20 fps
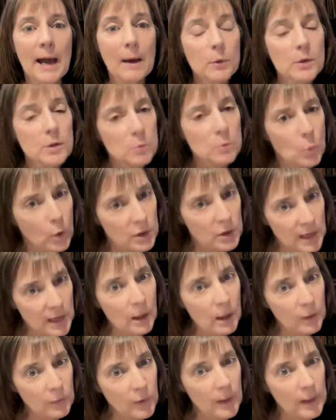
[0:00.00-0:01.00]
was more
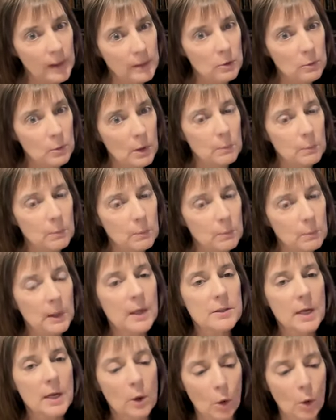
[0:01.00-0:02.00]
terrifying to me
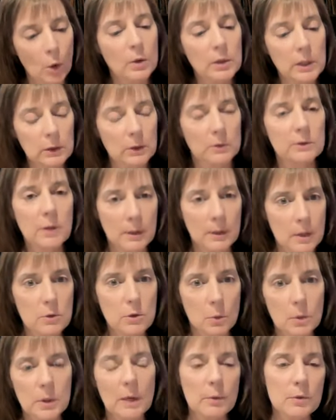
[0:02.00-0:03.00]
because I already learned how to
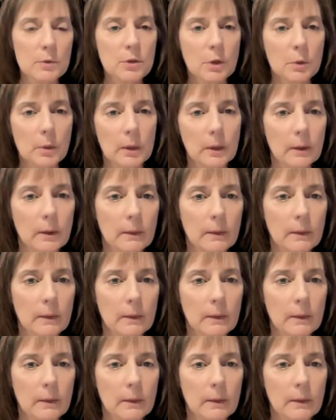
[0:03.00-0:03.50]
do what I was doing.